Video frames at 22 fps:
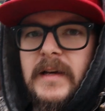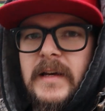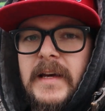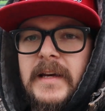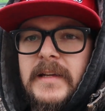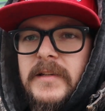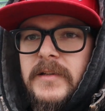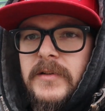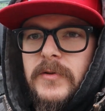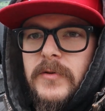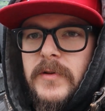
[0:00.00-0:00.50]

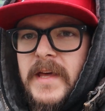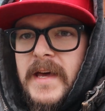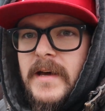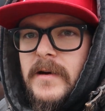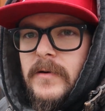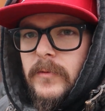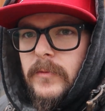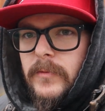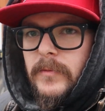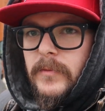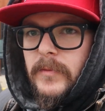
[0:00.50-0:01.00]
And to do
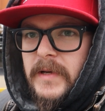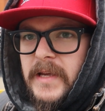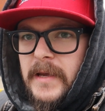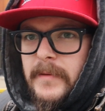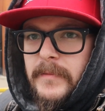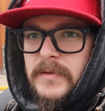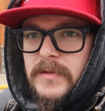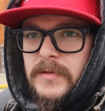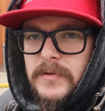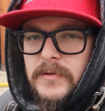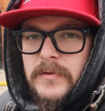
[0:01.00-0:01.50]
that, we
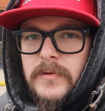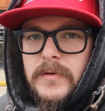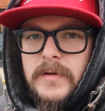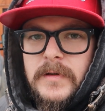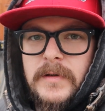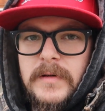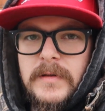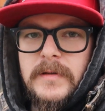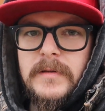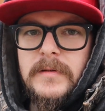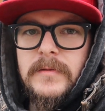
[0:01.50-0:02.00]
came to
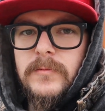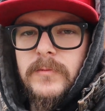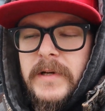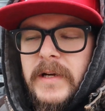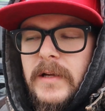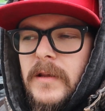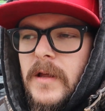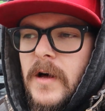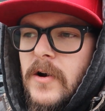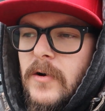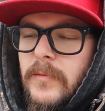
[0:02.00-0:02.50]

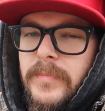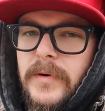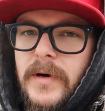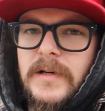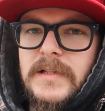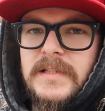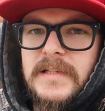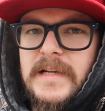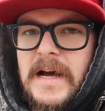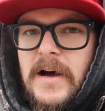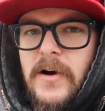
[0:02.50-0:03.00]
Regal Auto
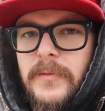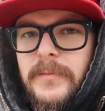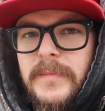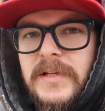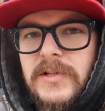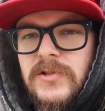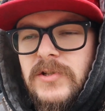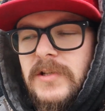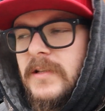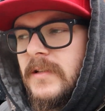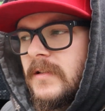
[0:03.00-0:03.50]
Parts in Howell,
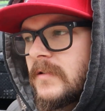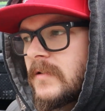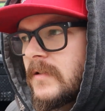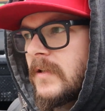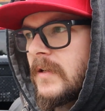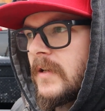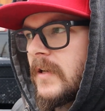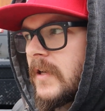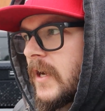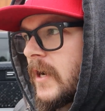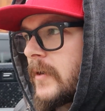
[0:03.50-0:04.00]
Michigan.
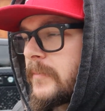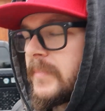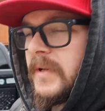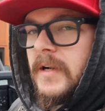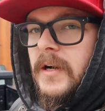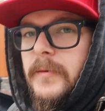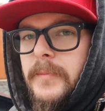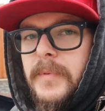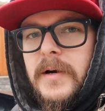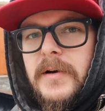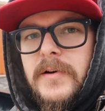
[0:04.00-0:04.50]
Come
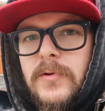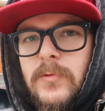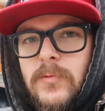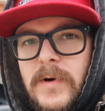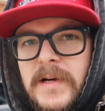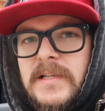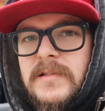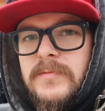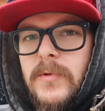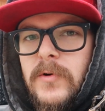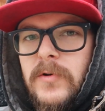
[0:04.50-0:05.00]
pick up our new
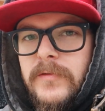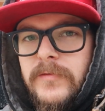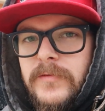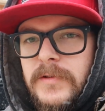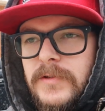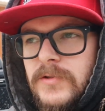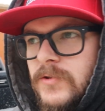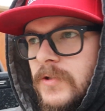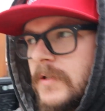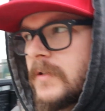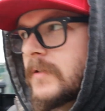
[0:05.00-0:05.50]
race motor for
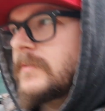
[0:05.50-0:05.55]
the truck.